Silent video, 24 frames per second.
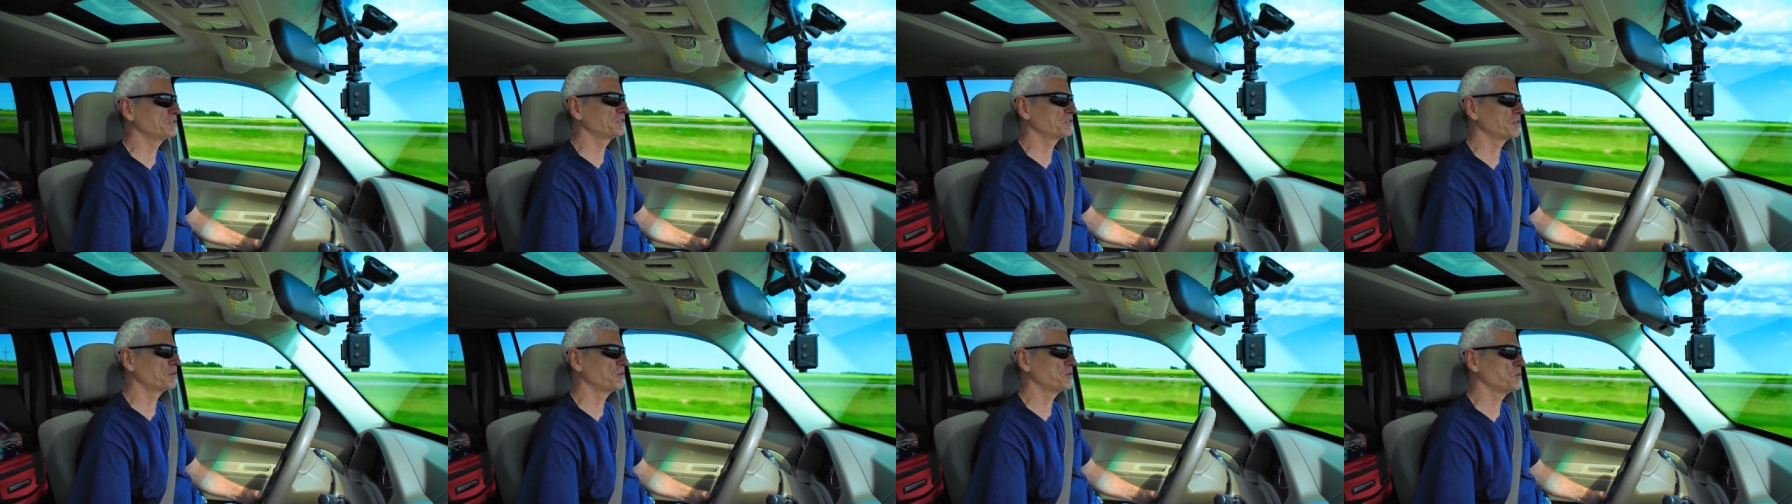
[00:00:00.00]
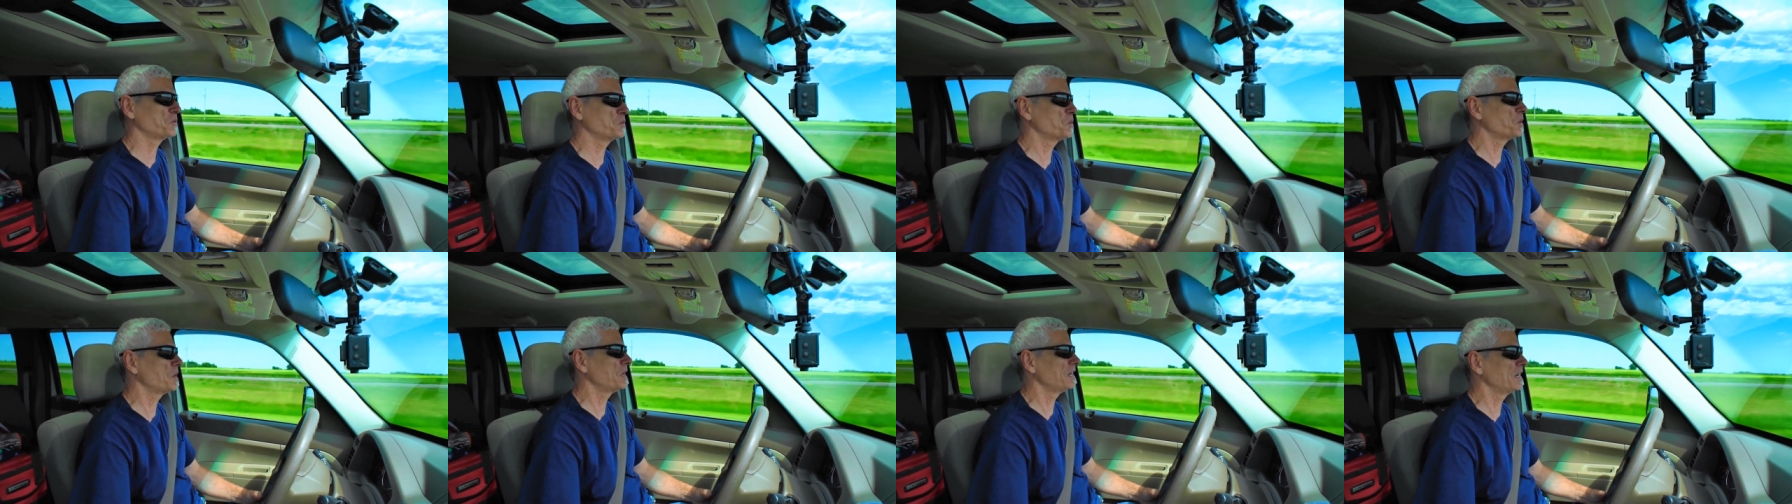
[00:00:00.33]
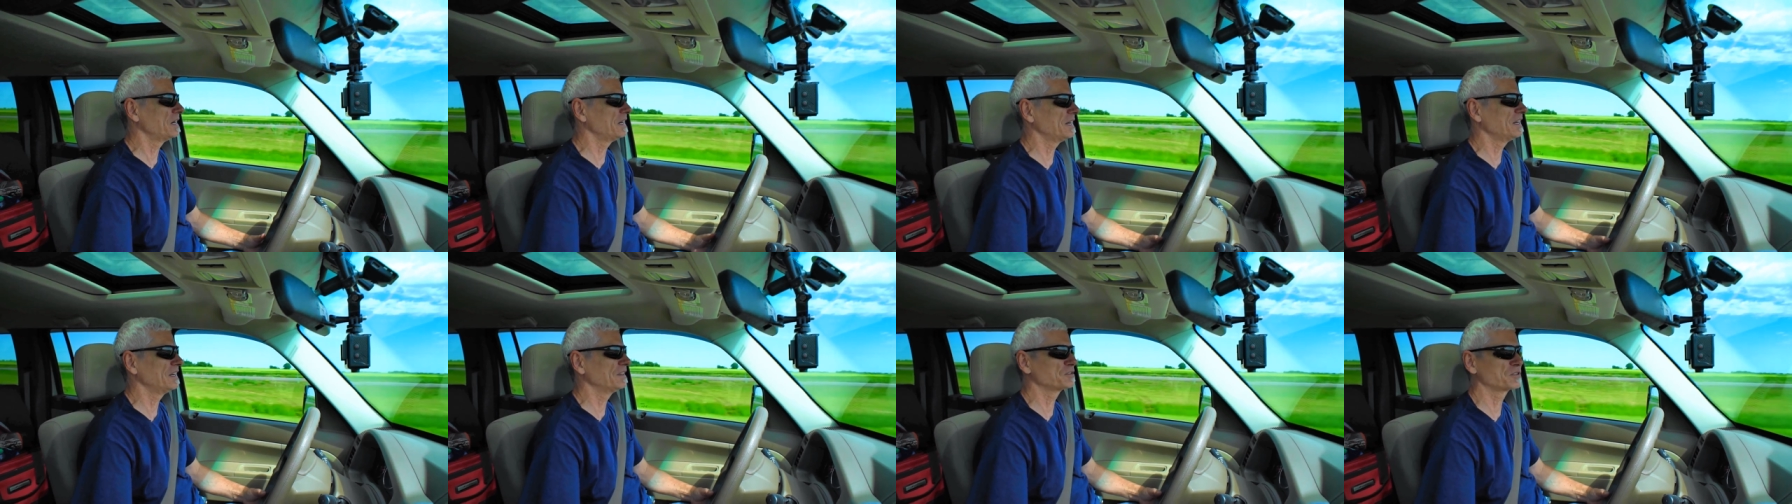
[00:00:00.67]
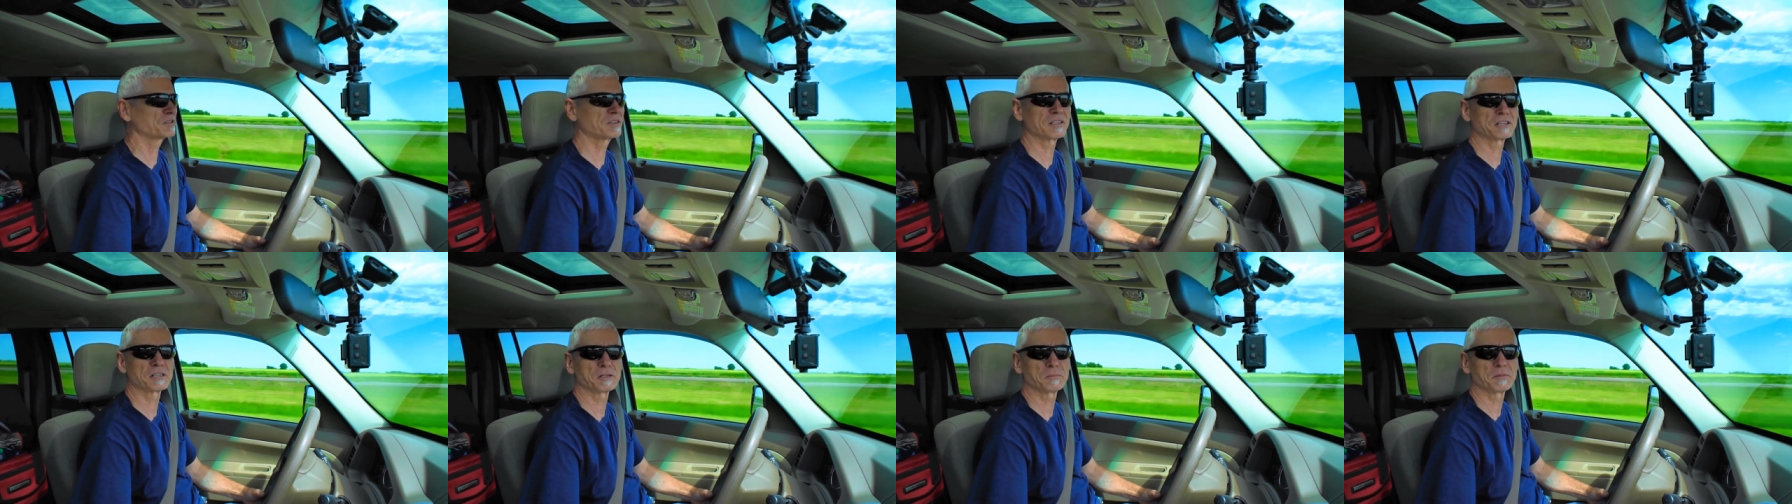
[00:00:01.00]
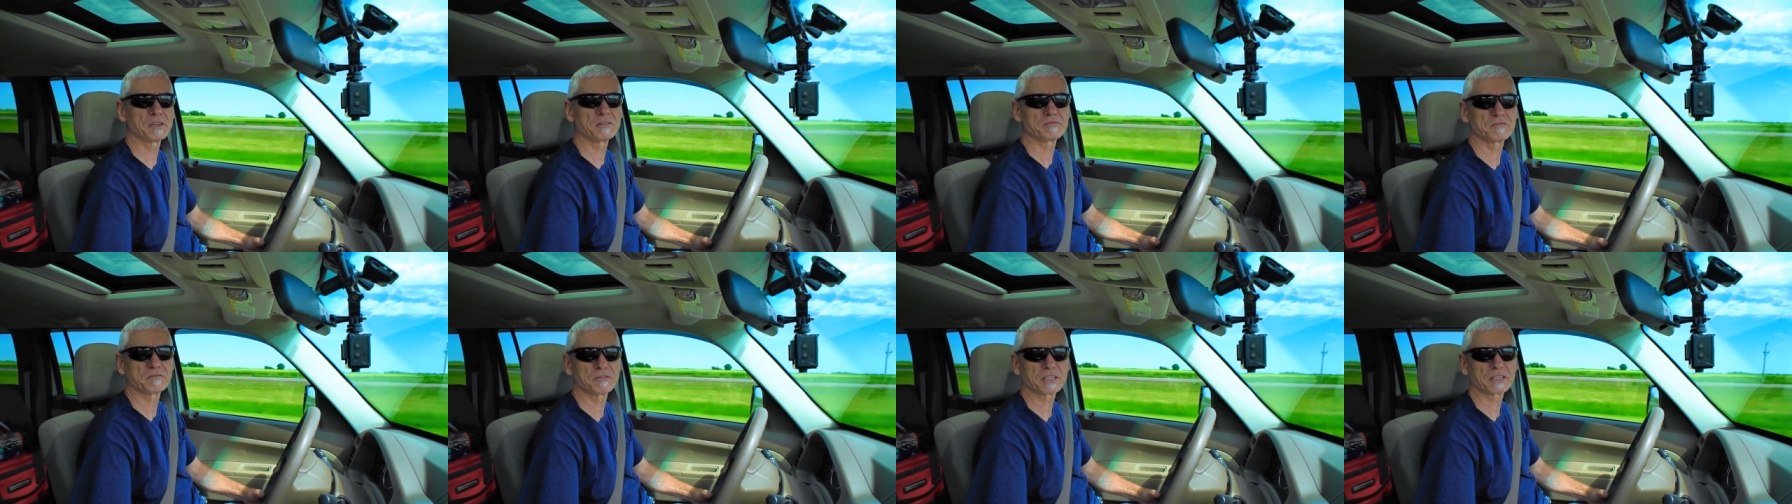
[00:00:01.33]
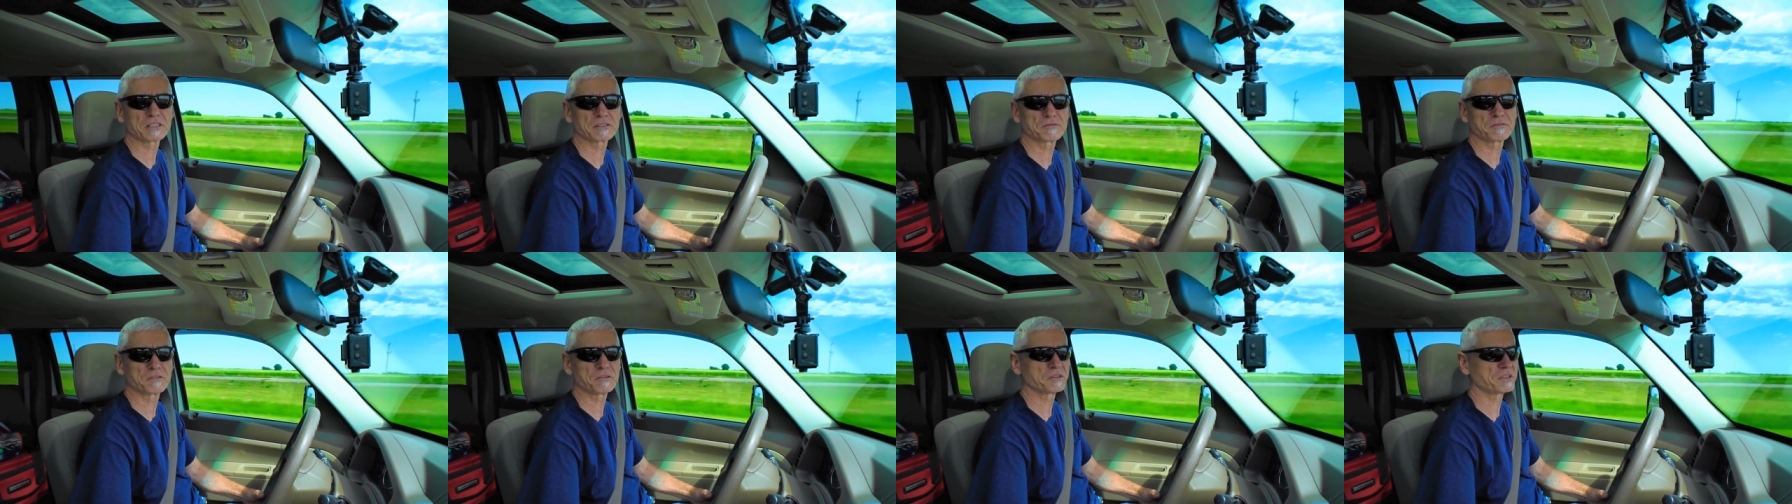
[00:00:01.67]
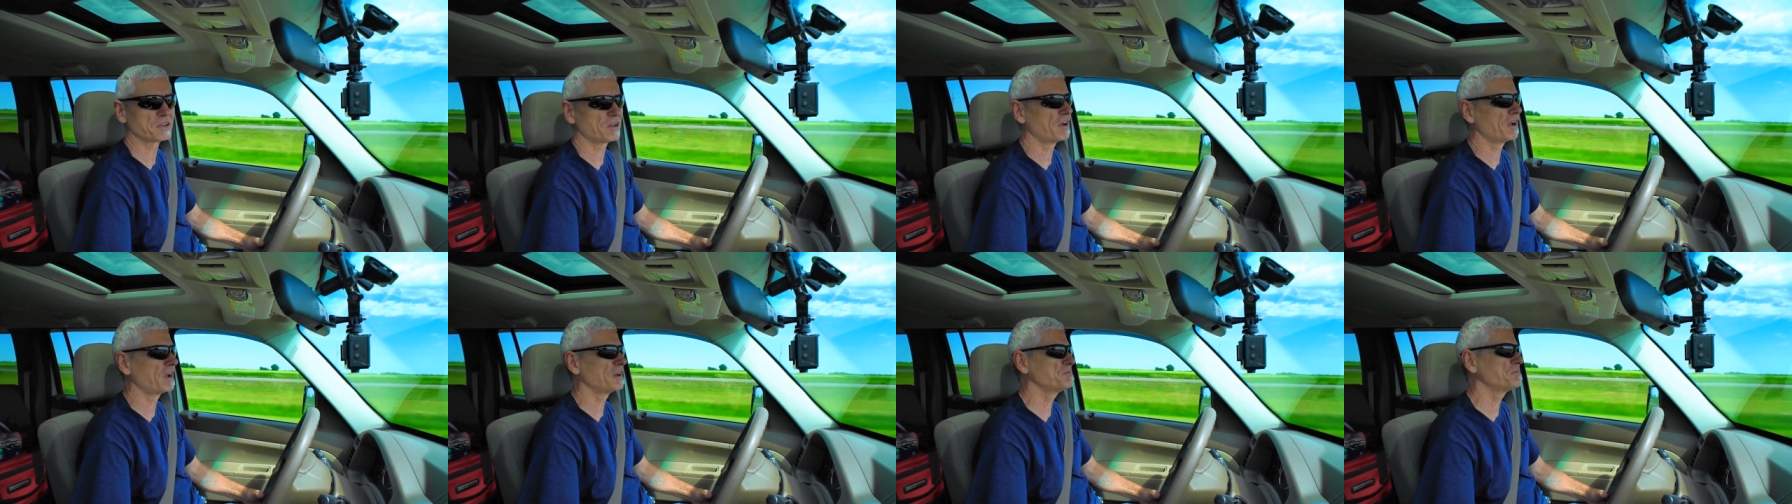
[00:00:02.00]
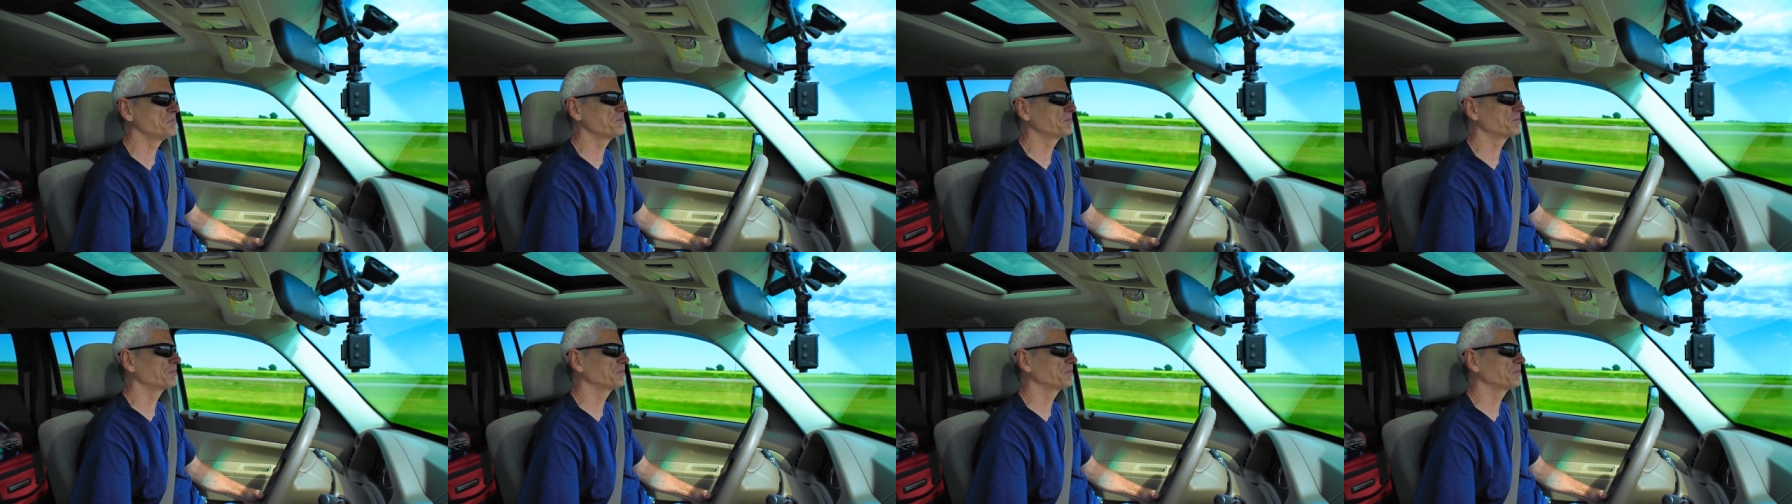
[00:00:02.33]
so uh, I was a little bit fixed for time.